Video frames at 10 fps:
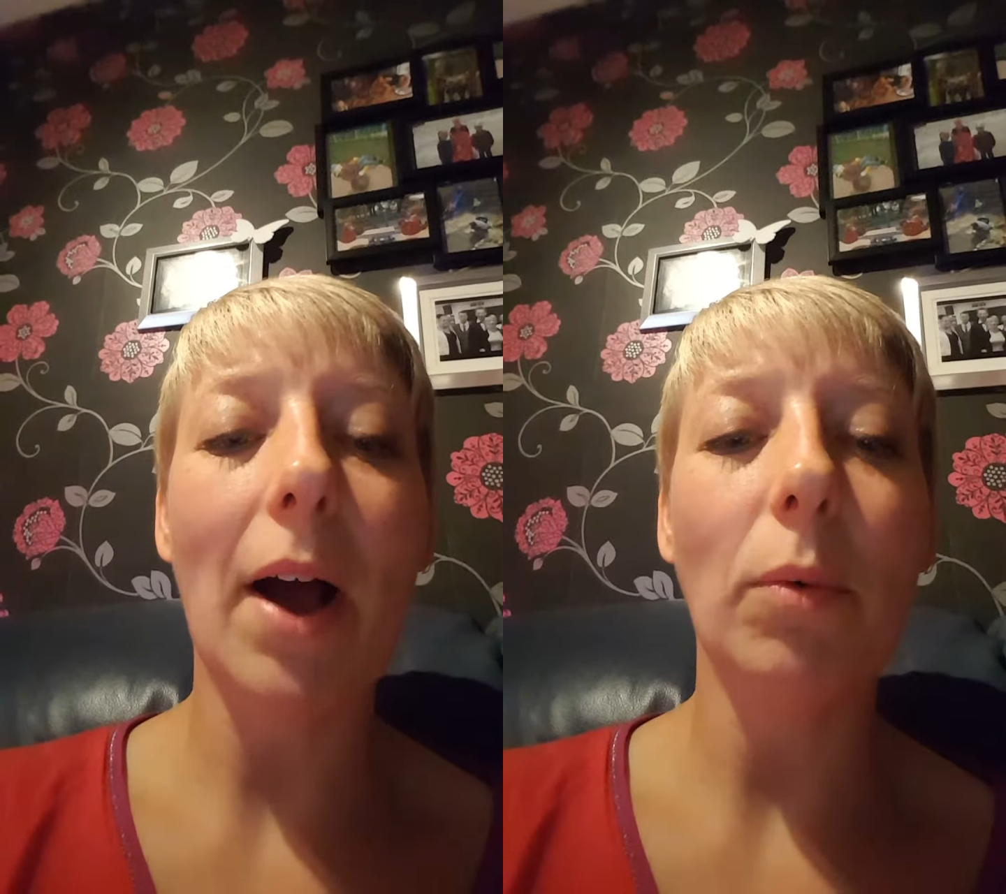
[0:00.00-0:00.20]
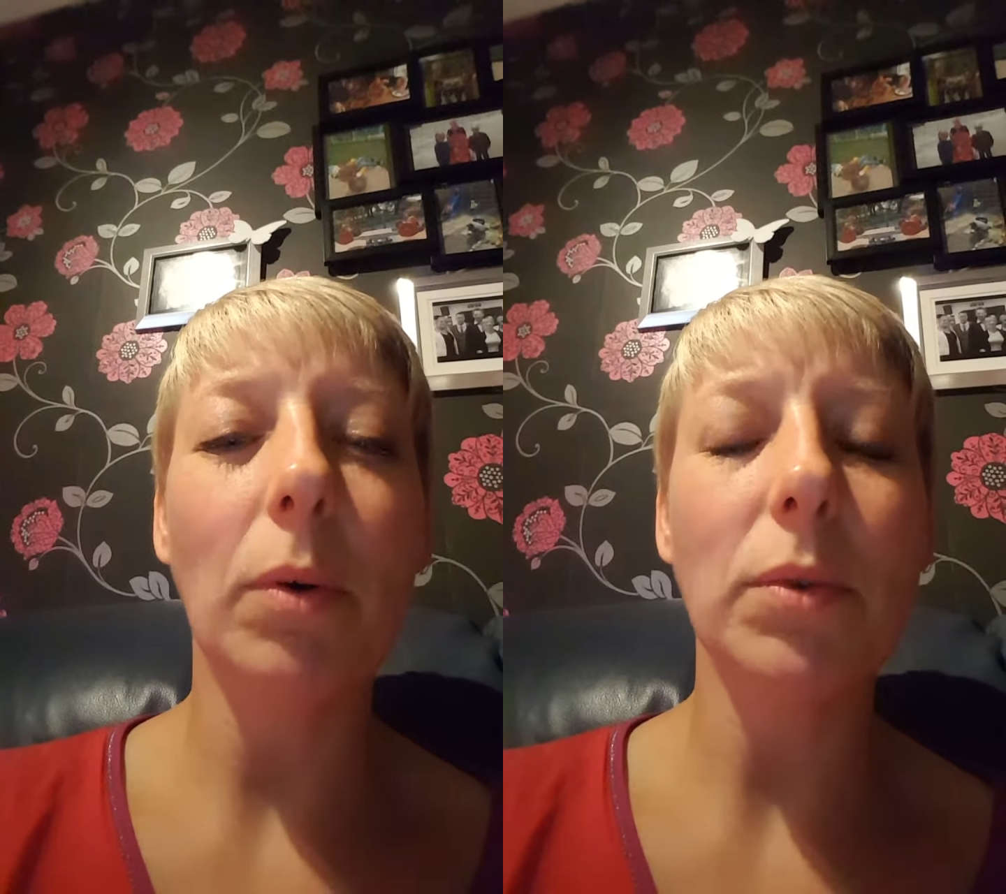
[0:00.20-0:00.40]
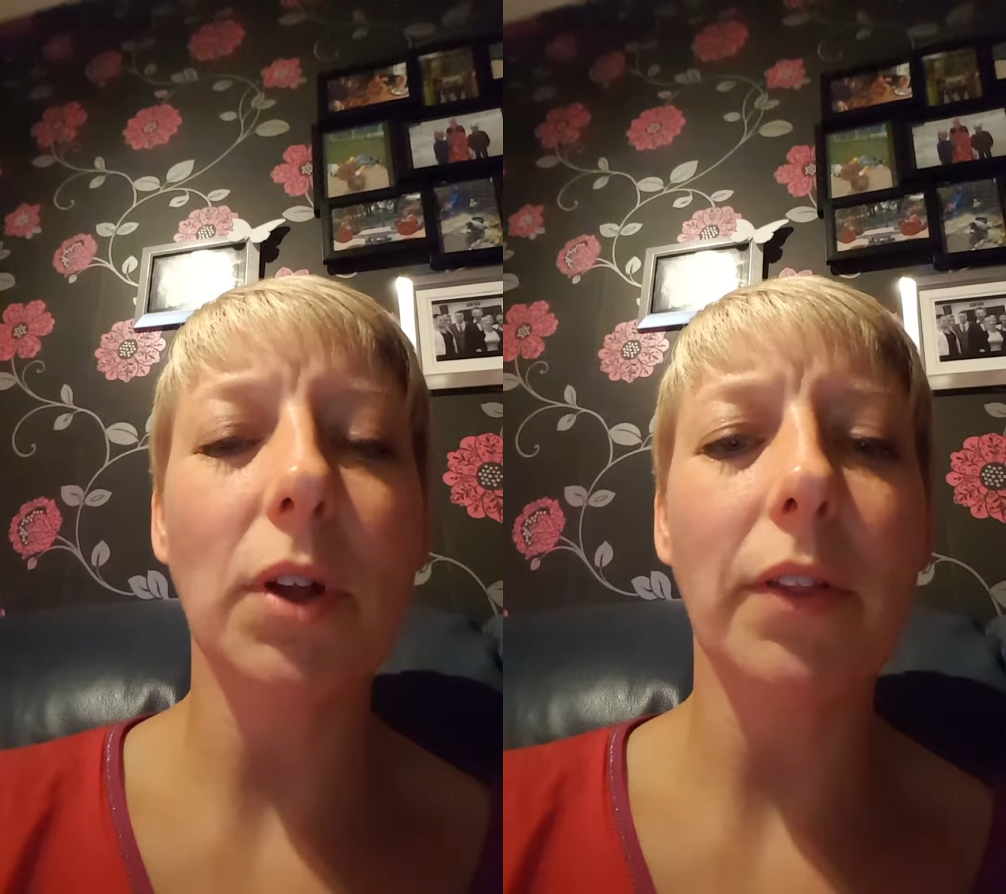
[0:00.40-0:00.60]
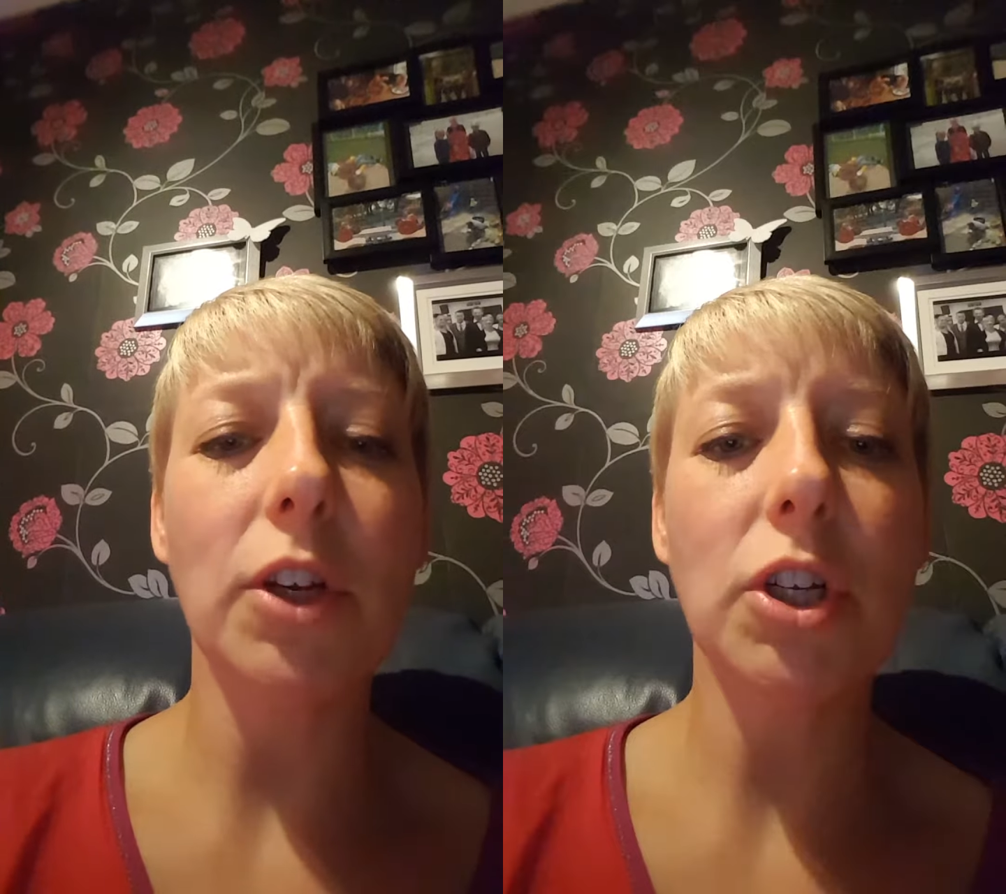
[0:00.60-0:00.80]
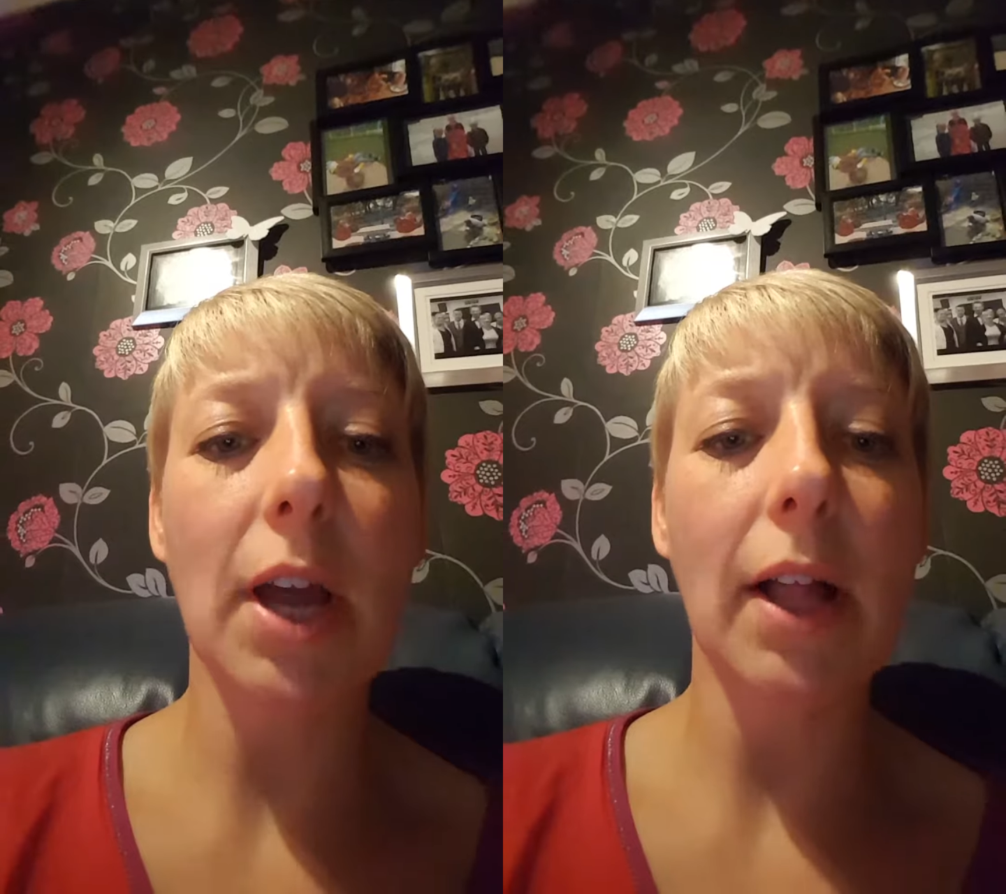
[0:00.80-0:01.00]
at what was on the
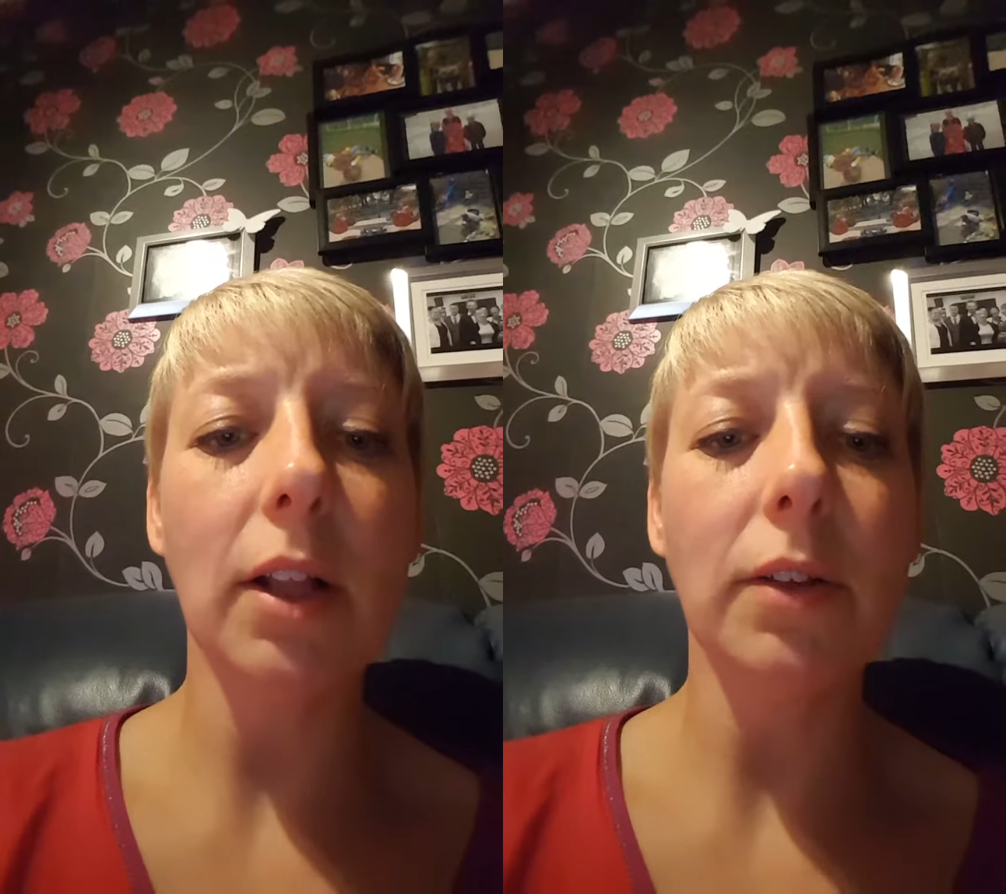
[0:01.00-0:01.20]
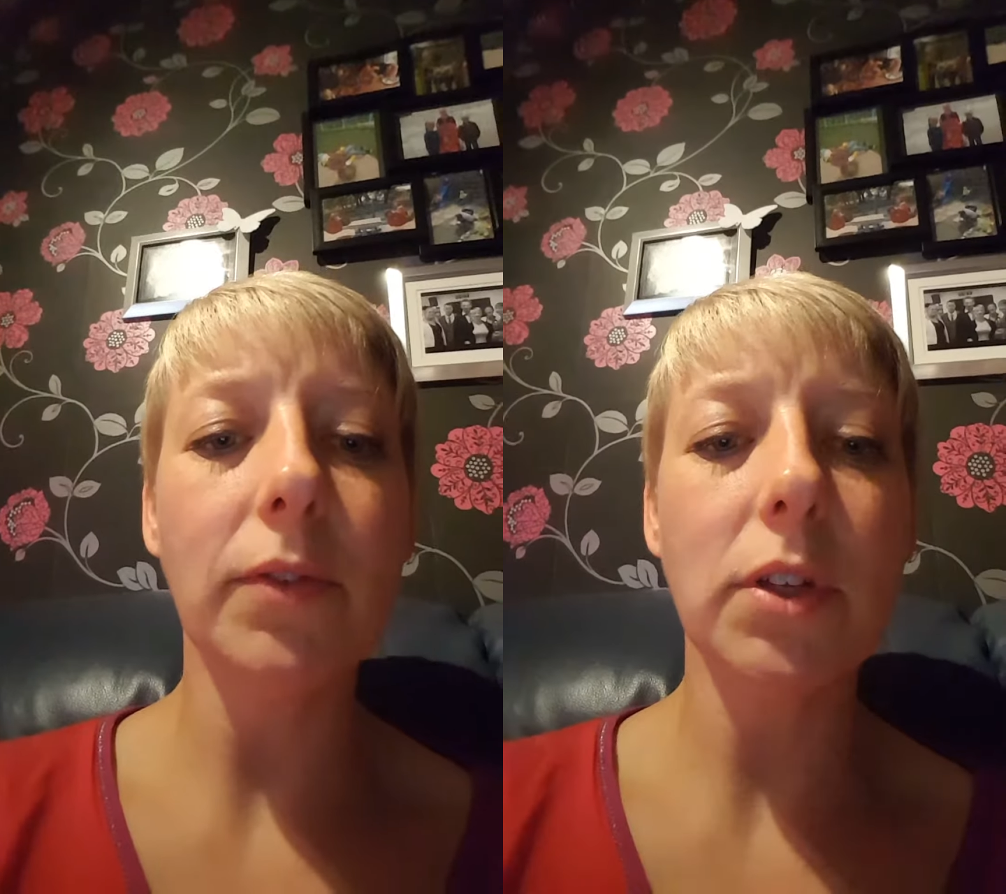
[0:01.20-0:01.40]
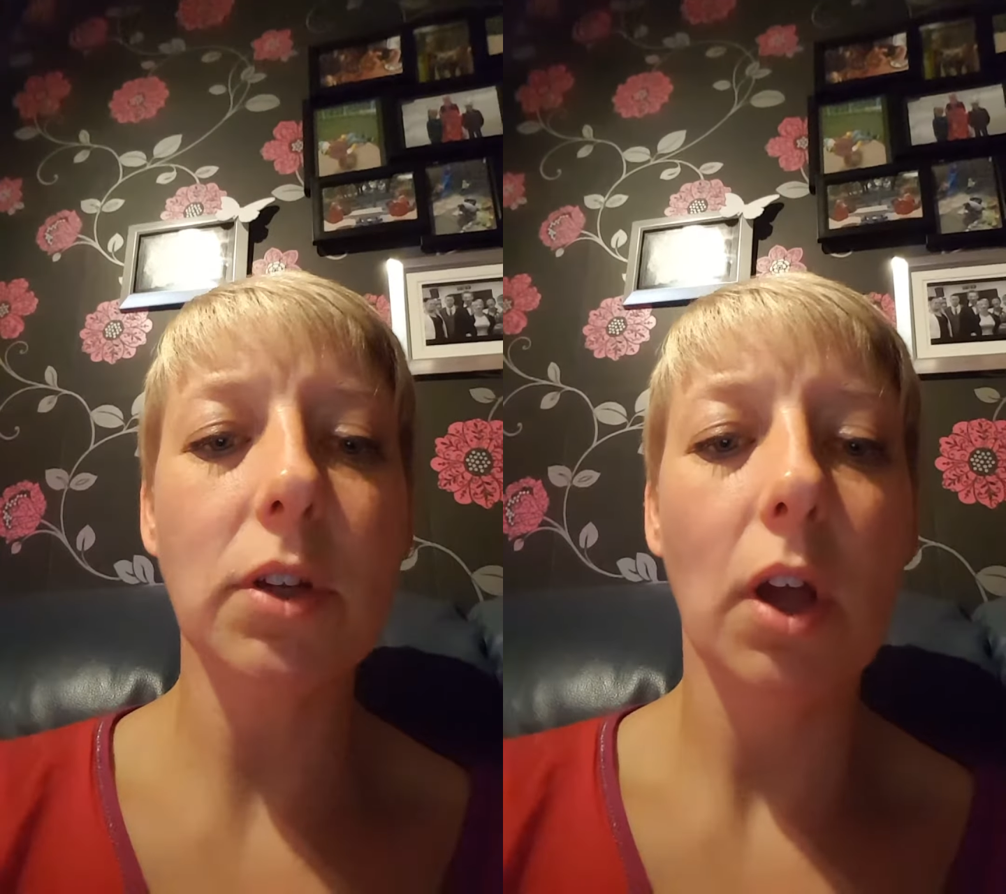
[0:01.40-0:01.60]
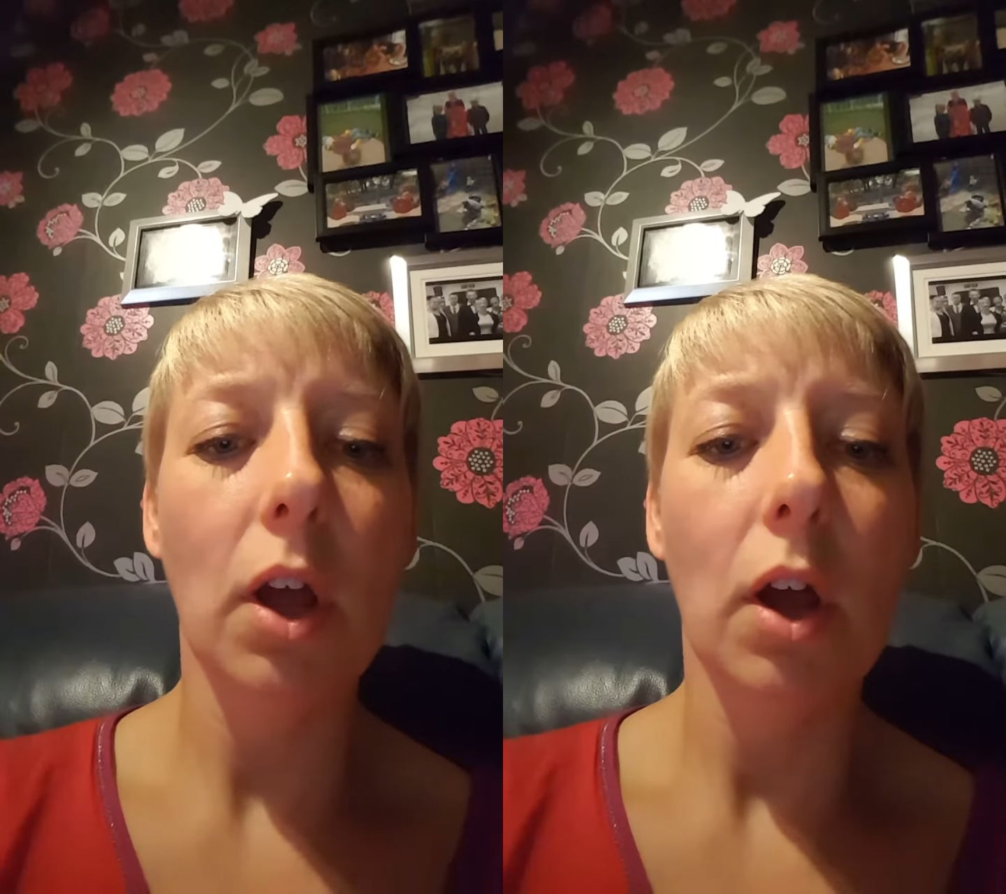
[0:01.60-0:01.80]
shelves